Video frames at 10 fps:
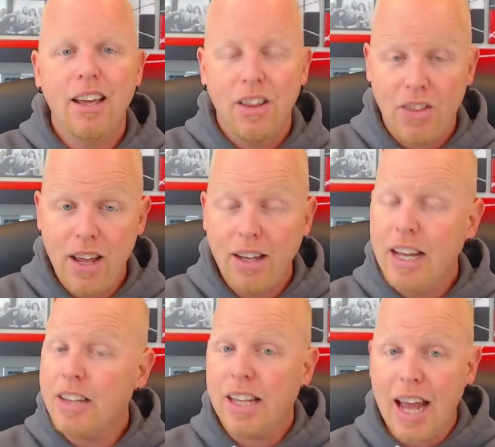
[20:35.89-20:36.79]
Then
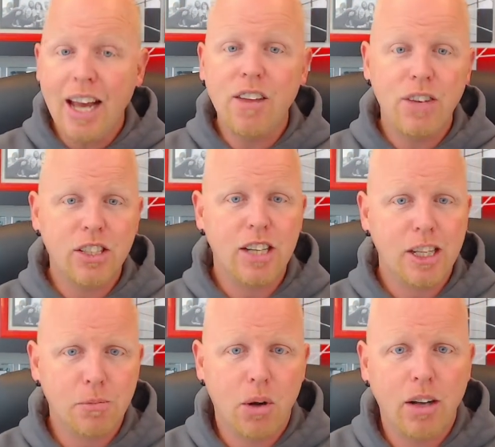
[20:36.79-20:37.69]
at the end of each
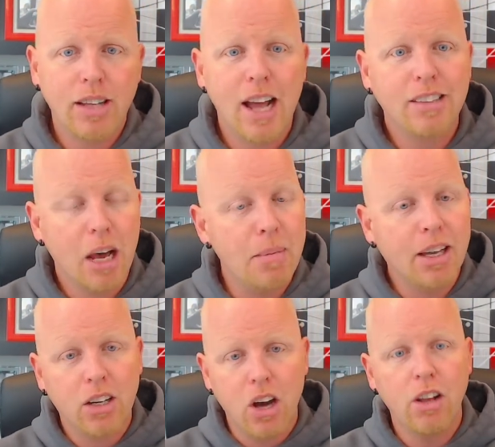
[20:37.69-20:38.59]
day's broadcast, I'll make
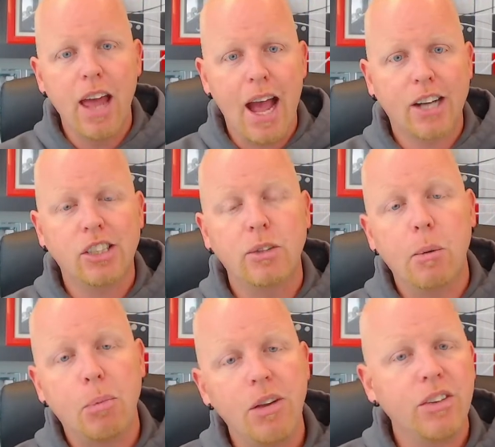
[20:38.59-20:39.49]
a call to action and we'll
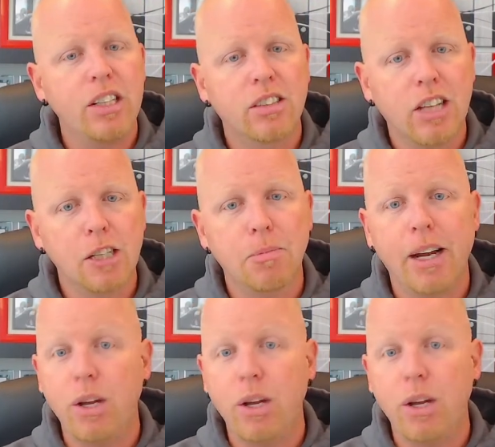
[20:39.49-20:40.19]
briefly discuss my new